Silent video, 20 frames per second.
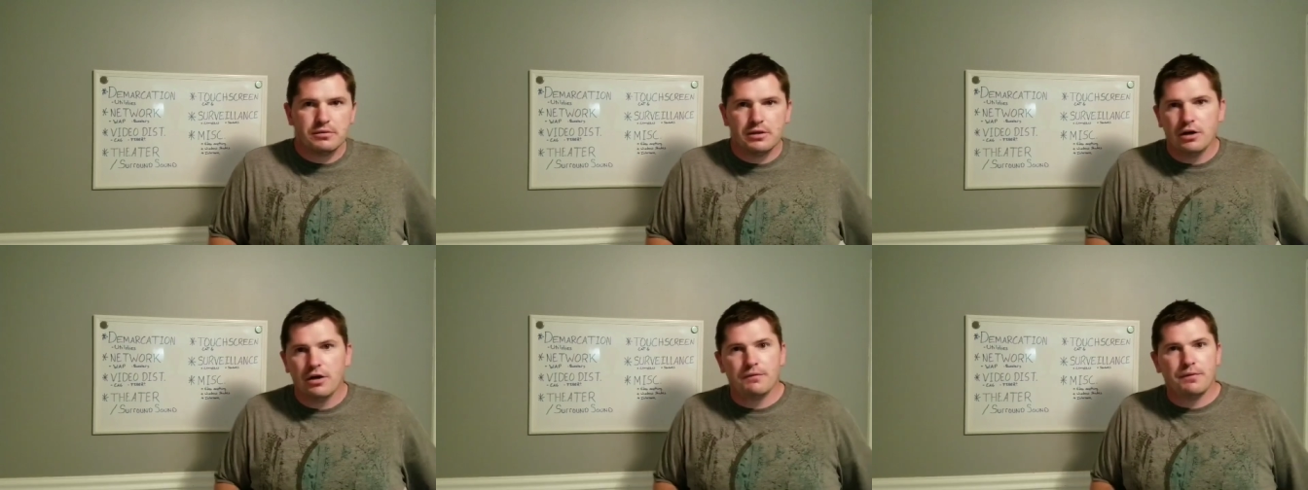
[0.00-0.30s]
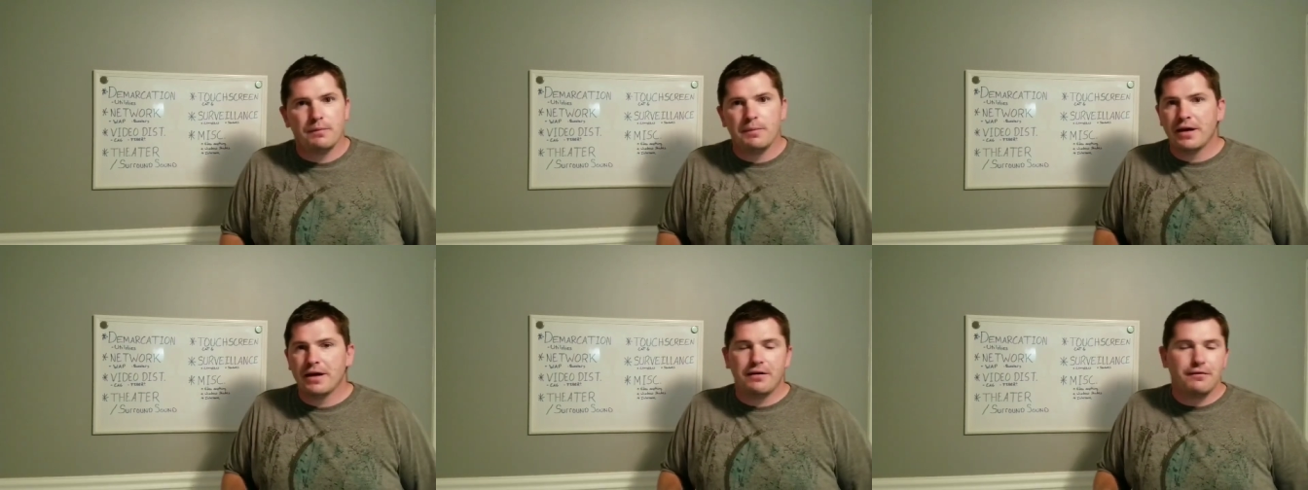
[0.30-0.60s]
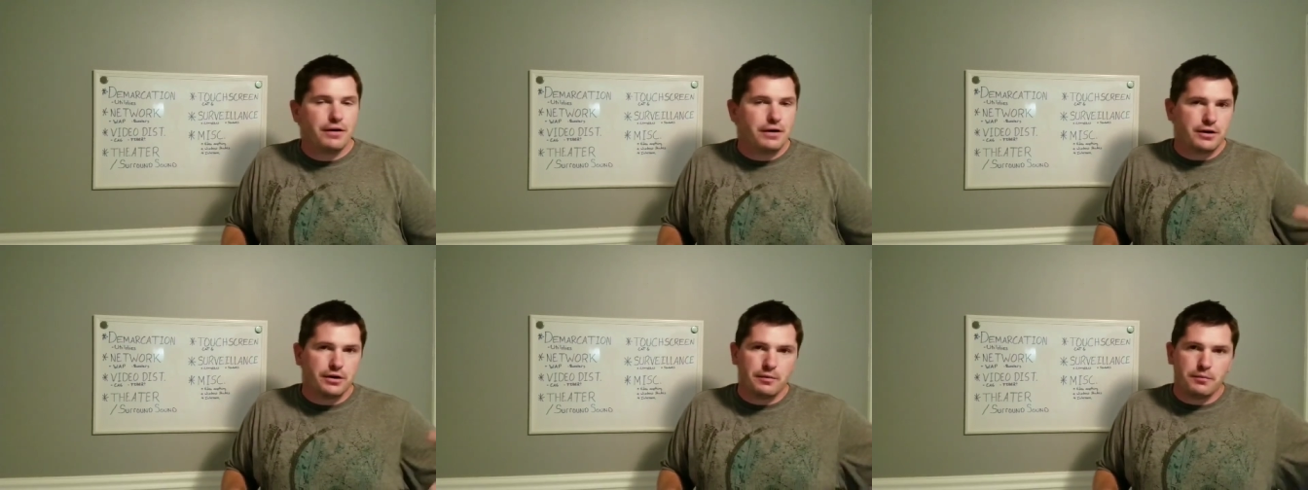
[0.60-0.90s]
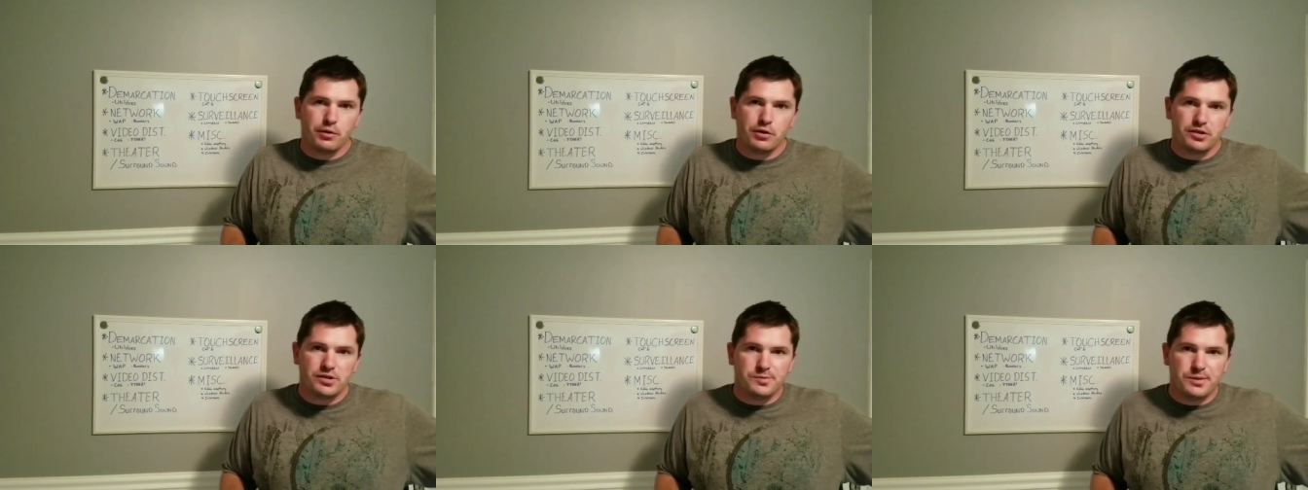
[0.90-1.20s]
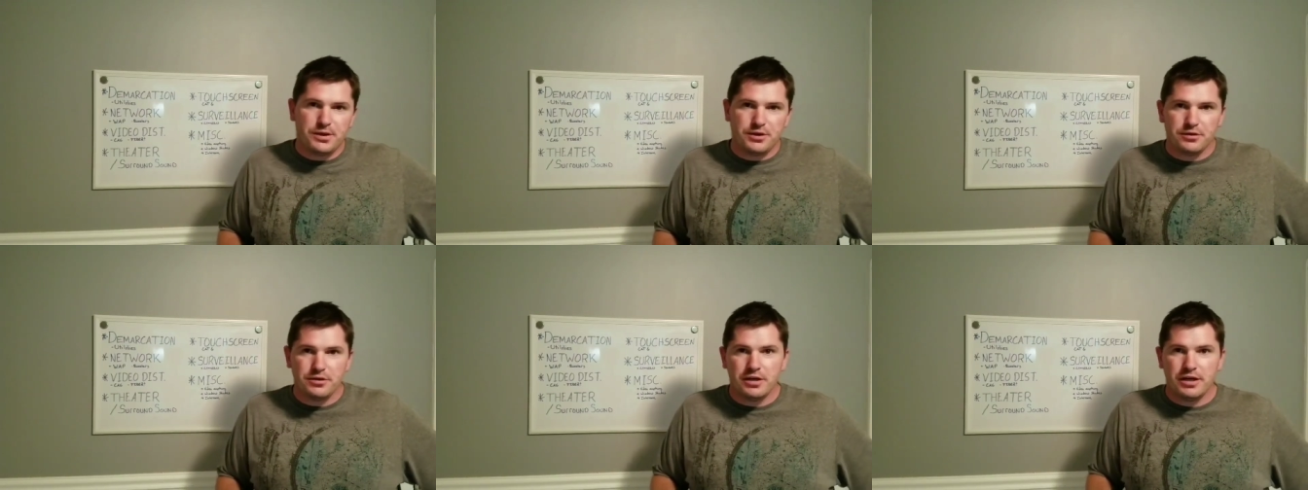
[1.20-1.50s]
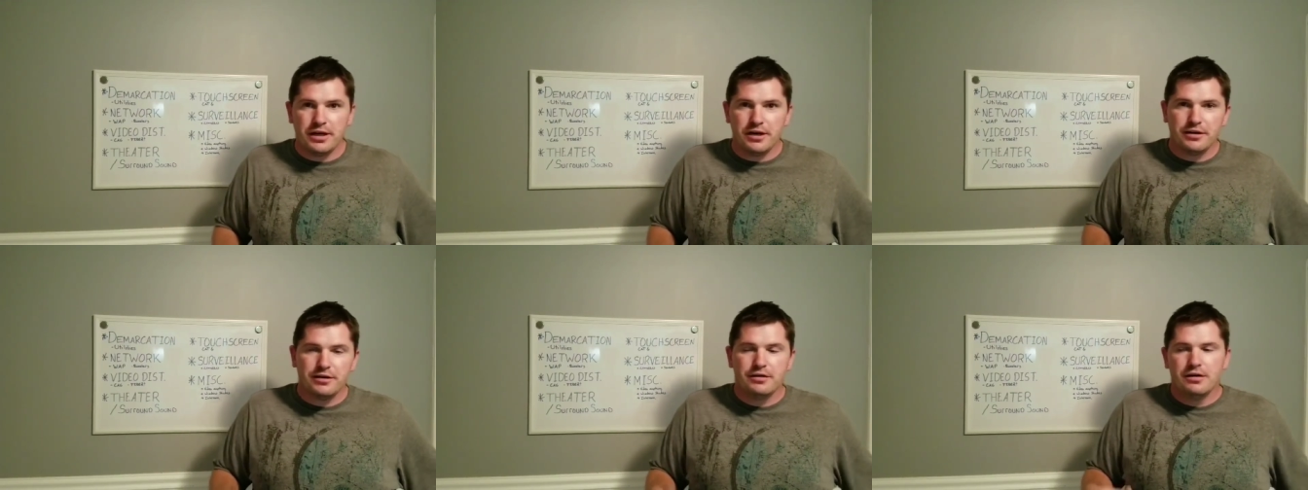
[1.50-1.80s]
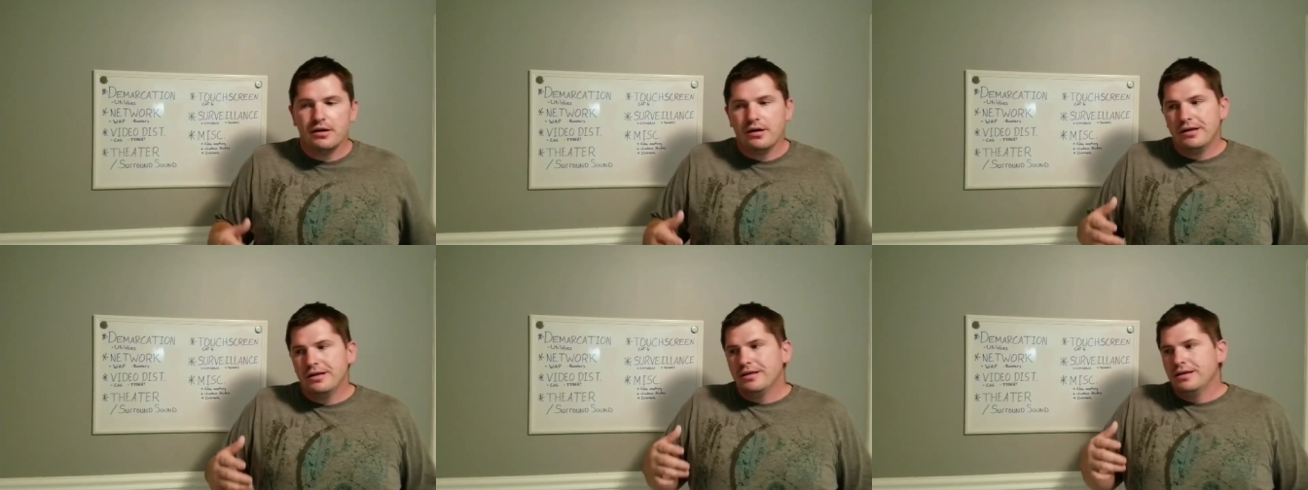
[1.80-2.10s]
You know, if I'm not ever going to put a speaker in
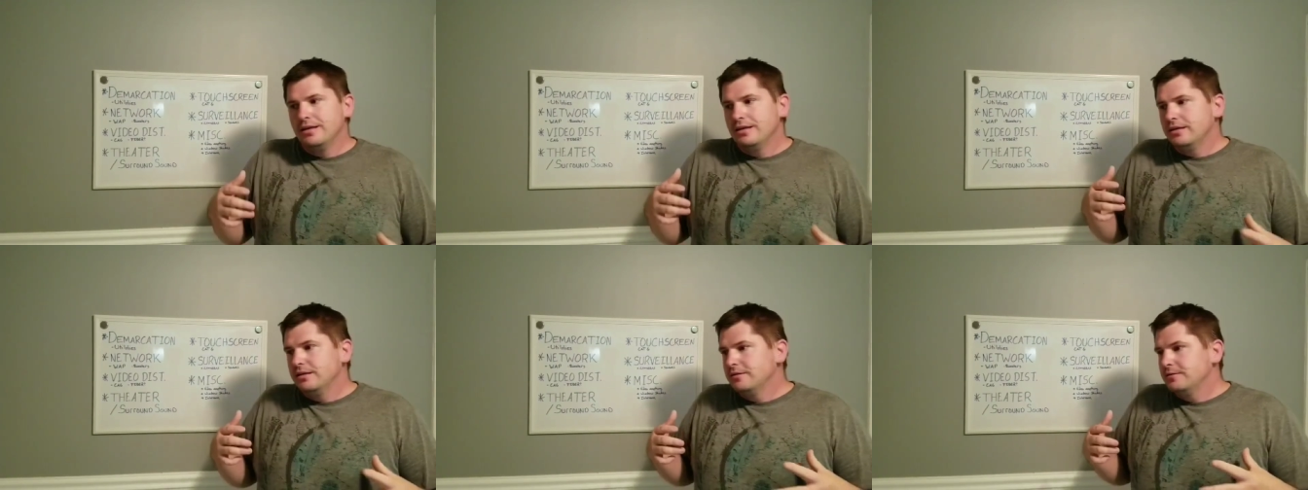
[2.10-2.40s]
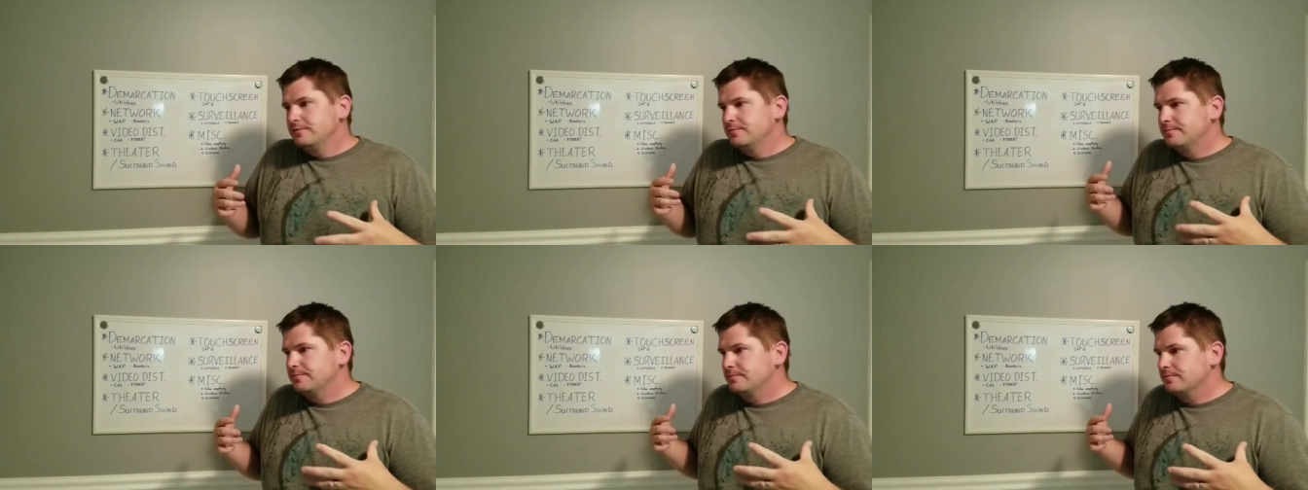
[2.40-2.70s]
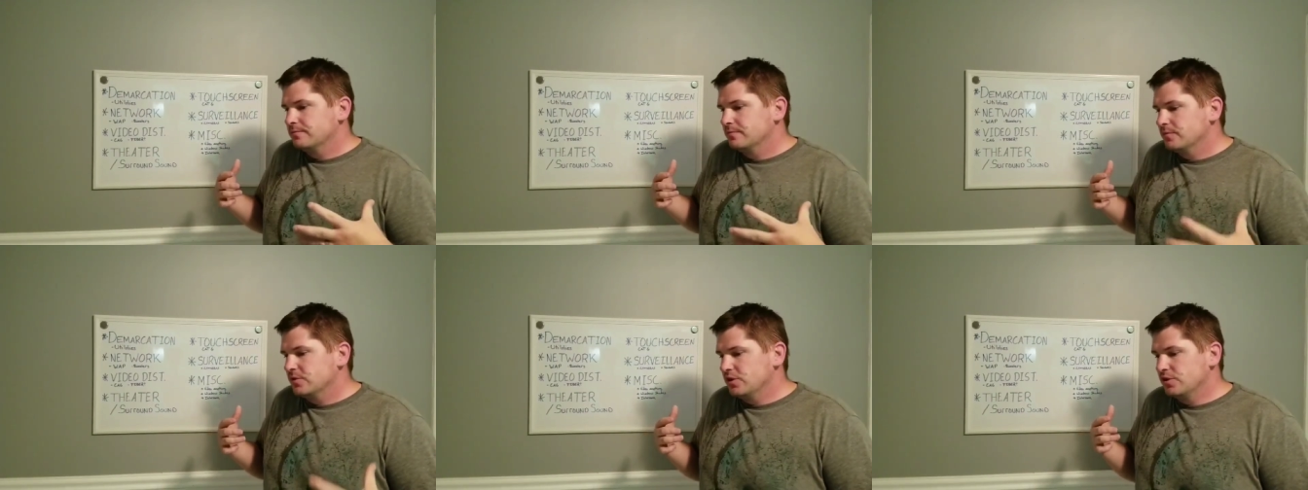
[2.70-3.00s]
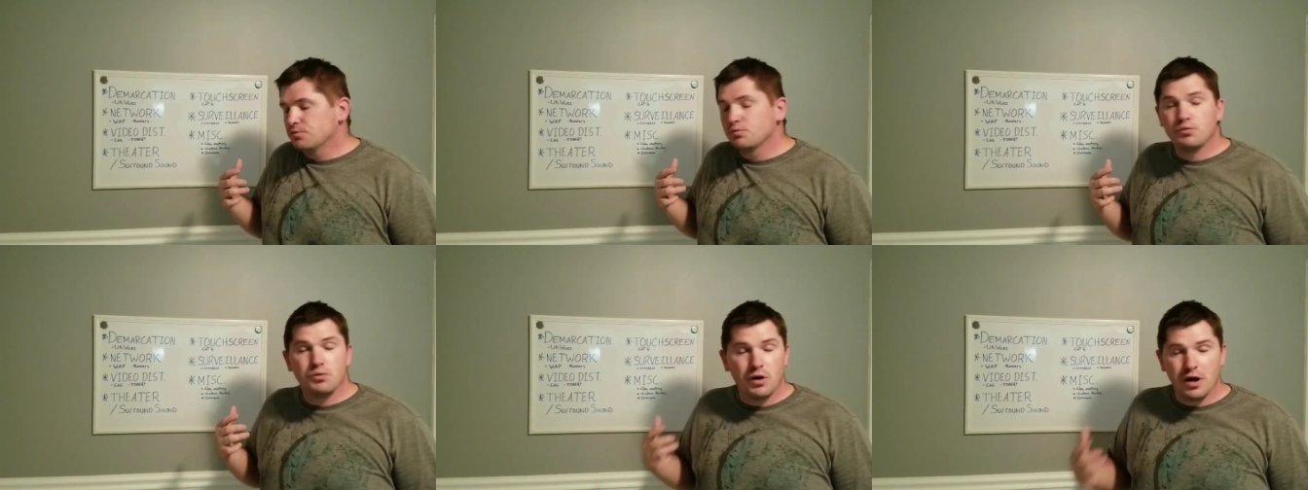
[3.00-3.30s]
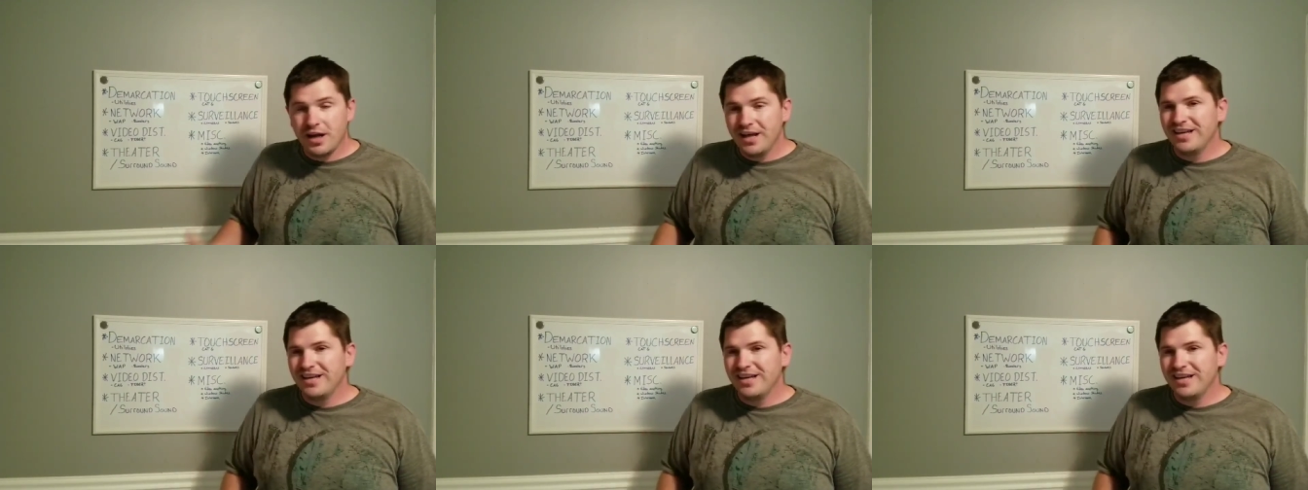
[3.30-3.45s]
here, just run.